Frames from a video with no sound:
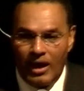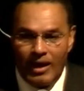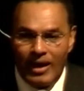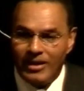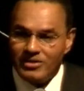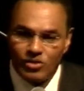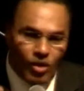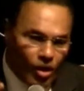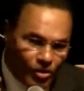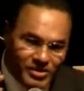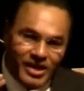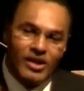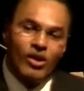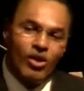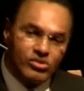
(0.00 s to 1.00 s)
Uh, and so all
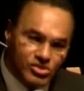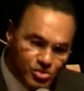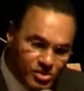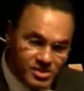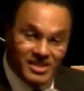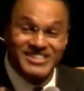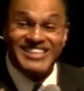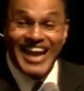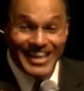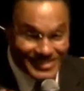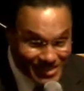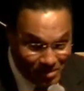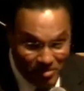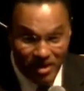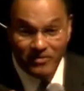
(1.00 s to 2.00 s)
day long, students are
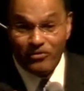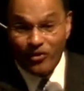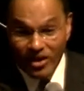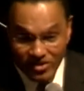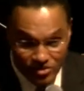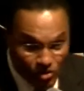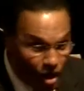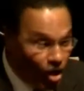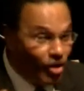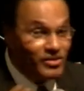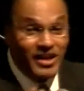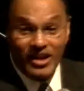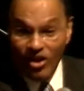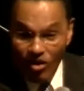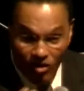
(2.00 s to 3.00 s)
texting me in French. So all
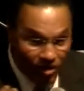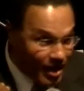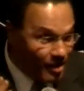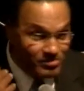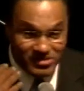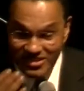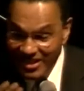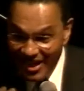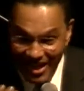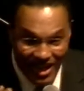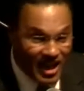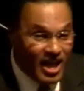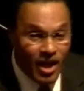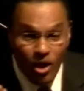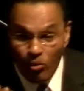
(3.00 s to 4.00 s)
day long, I'm studying.
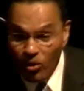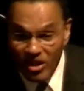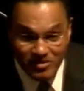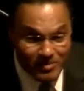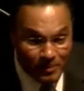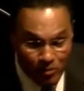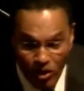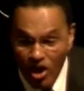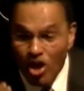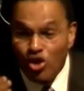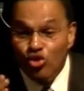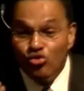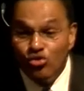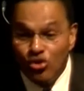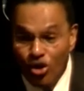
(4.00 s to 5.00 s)
But what is my point?
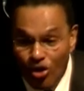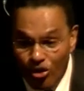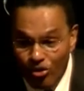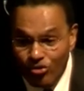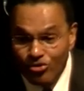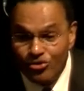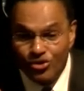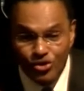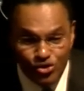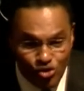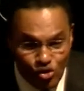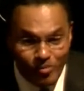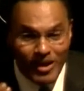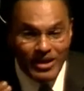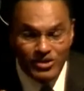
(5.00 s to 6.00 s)
You learn to
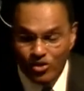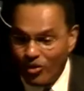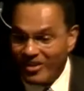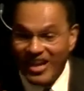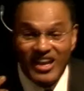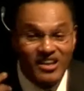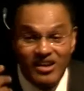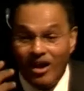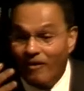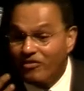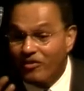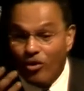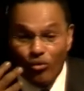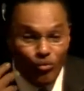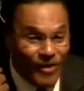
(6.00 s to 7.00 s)
do by doing. They love
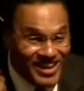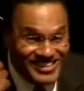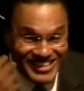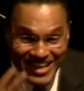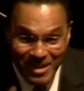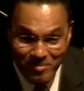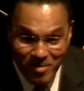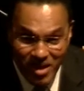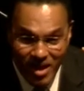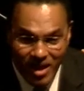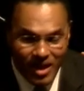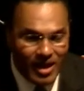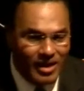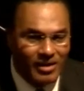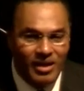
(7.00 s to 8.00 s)
correcting
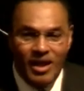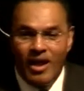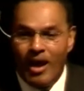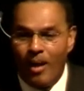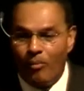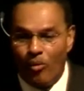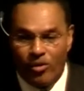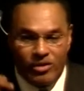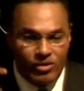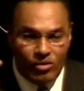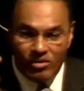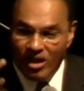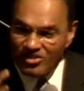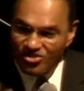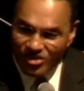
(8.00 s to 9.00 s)
me, and I'm working
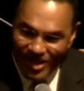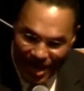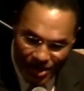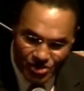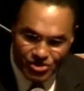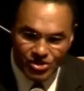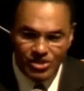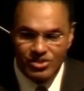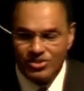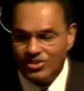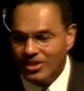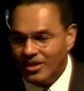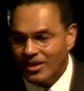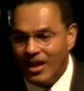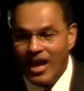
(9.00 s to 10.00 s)
on conjugations.
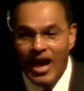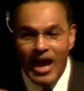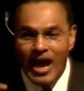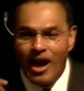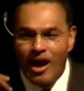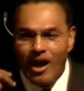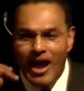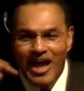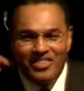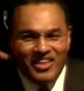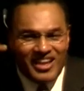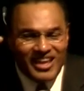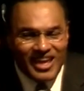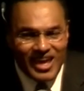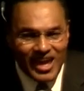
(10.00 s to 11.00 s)
And, uh, and
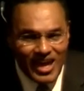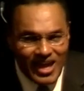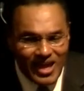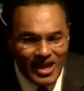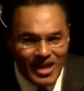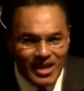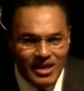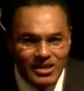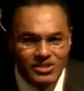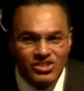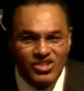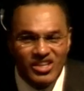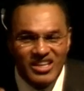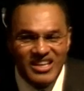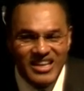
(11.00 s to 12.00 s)
the key
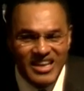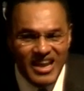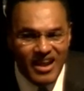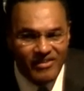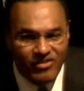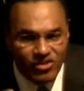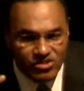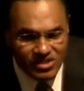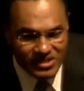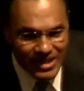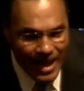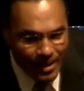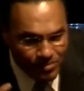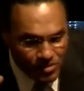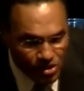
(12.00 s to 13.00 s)
is you never
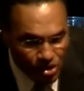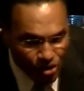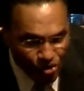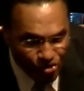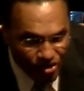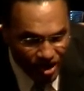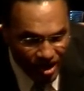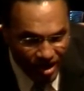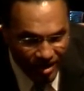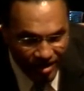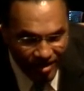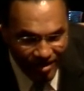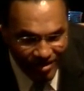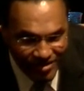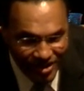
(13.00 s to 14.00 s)
stop learning.
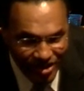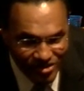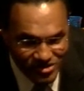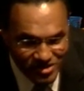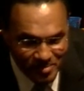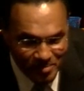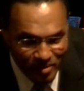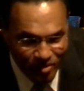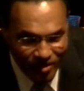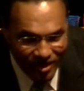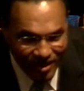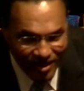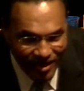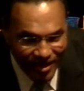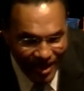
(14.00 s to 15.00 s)
There's the
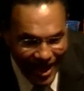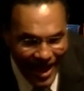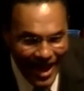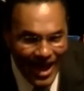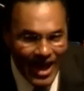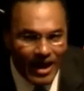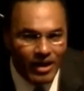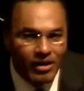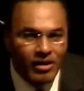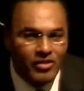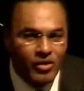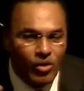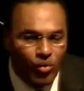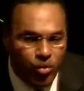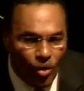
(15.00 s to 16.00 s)
point.
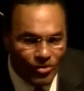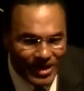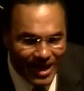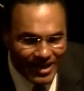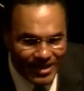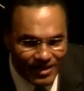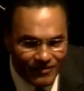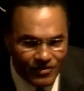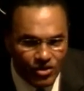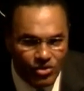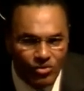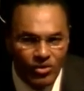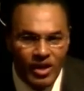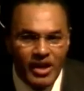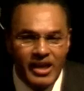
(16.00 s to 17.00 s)
And the quote I give
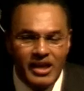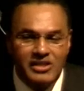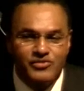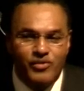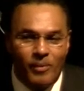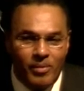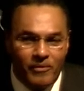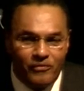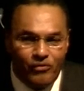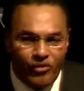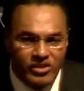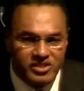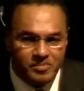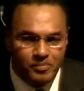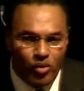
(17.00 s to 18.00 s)
you is from the
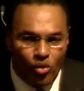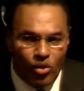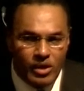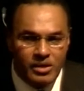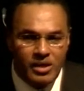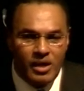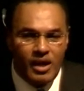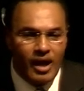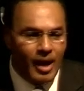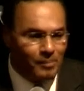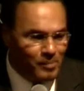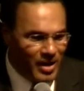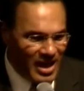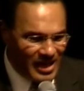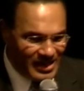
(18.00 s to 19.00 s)
French poet
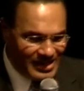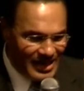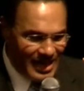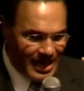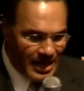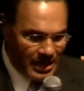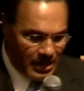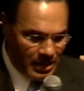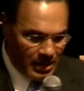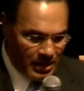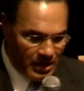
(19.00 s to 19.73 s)
Apollinaire.